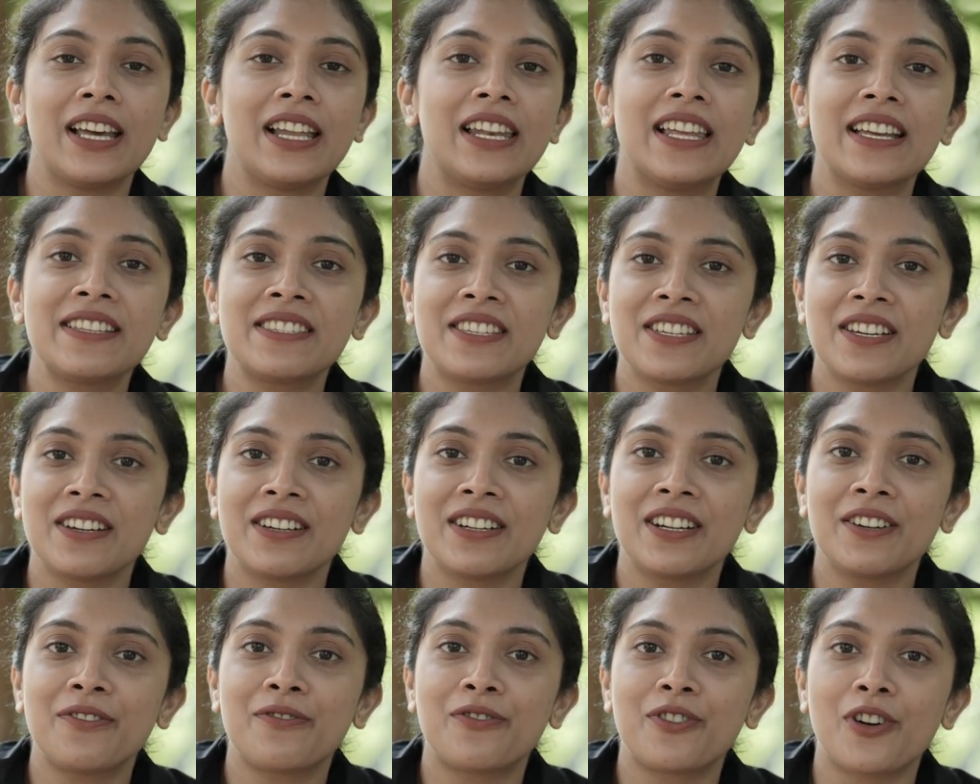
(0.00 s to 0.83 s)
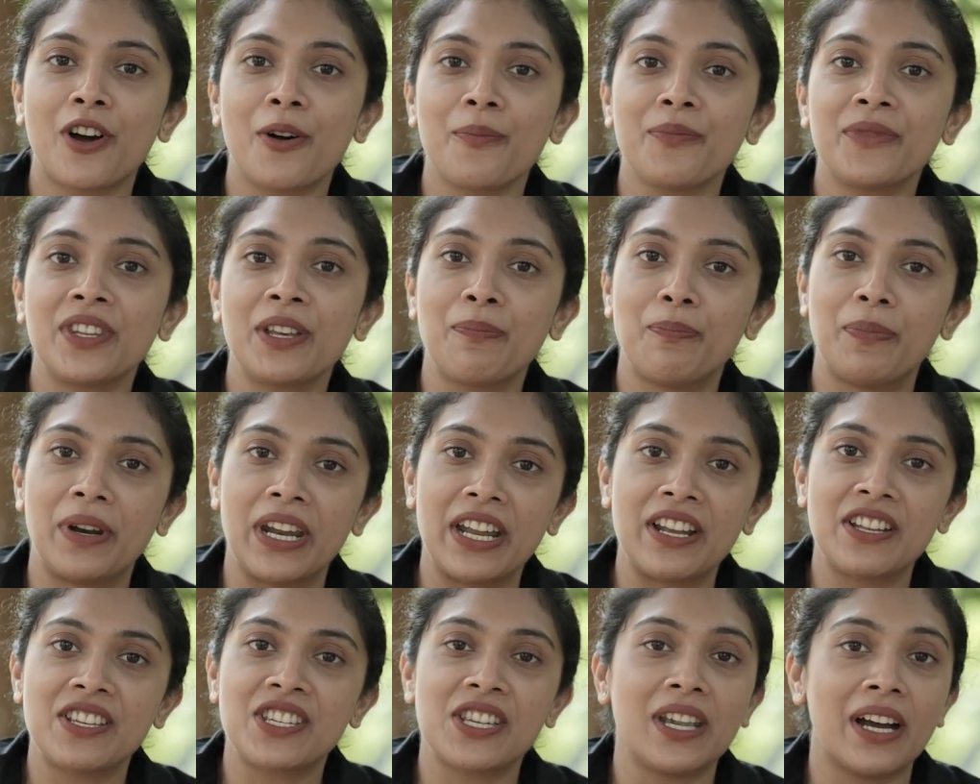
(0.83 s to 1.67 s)
Let's hear it from the
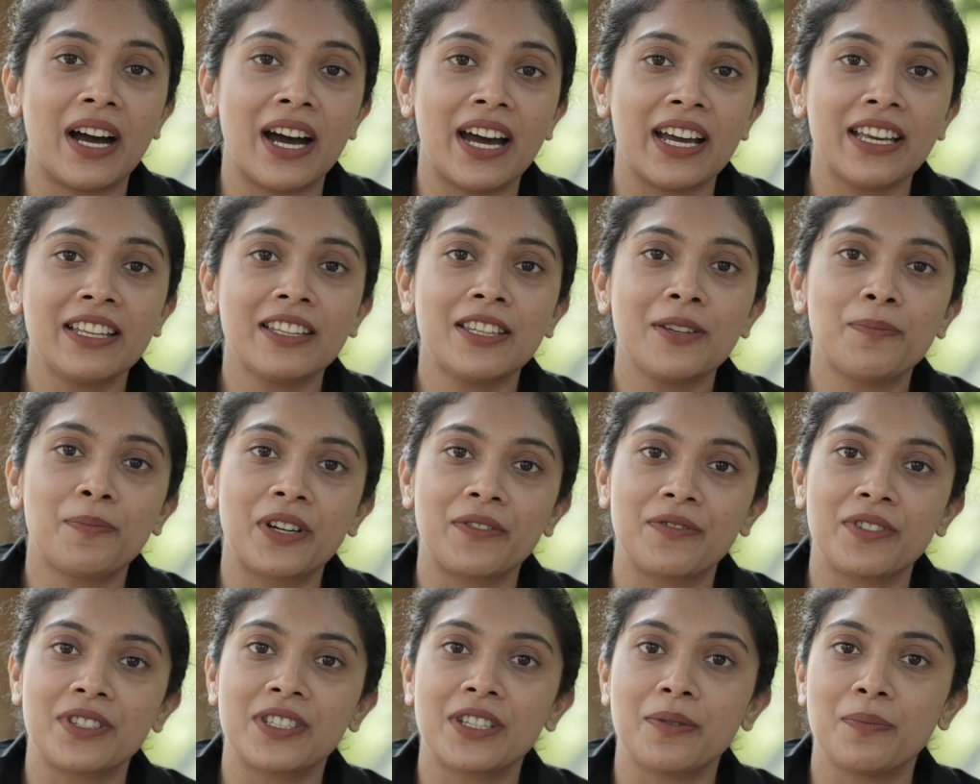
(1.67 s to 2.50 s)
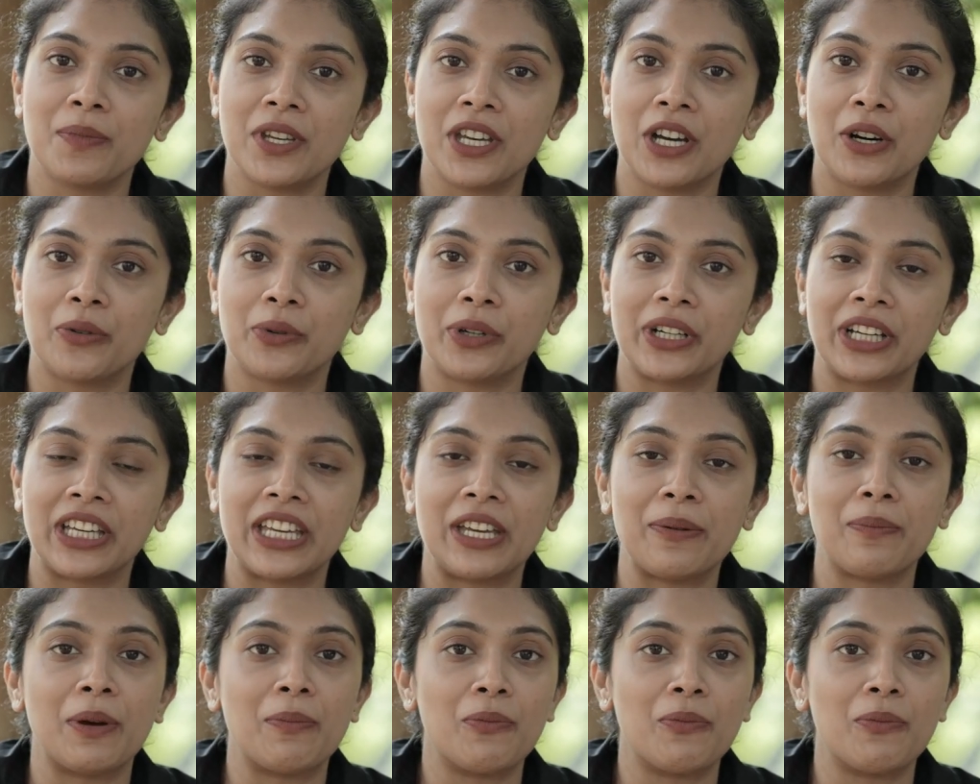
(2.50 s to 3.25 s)
brain behind the Professor Miyawaki